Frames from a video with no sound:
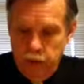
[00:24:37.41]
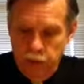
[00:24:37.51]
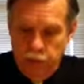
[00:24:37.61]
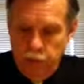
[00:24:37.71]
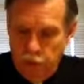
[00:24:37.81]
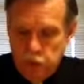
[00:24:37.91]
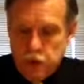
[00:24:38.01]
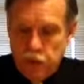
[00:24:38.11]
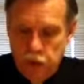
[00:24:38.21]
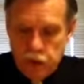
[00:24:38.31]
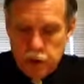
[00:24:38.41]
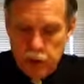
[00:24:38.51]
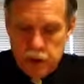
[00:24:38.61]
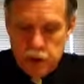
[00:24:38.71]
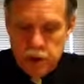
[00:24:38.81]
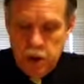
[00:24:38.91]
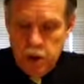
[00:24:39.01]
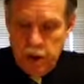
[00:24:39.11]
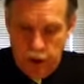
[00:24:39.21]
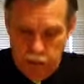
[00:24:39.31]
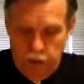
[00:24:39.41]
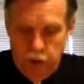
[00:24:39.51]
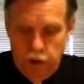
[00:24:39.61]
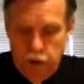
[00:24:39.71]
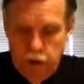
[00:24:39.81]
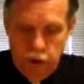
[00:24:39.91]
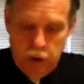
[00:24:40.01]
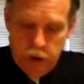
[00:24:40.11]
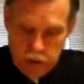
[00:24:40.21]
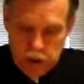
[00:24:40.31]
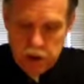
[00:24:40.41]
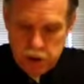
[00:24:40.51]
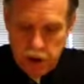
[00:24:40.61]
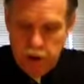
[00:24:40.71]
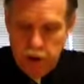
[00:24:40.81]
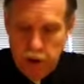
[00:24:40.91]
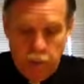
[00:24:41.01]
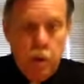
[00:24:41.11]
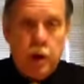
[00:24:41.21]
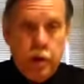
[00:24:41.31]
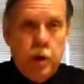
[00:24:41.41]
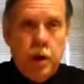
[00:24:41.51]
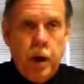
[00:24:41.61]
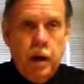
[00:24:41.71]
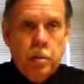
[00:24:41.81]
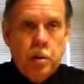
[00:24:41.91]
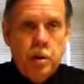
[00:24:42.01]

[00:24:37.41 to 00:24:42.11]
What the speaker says: the first of his race elevated to the Texas Senate in modern times.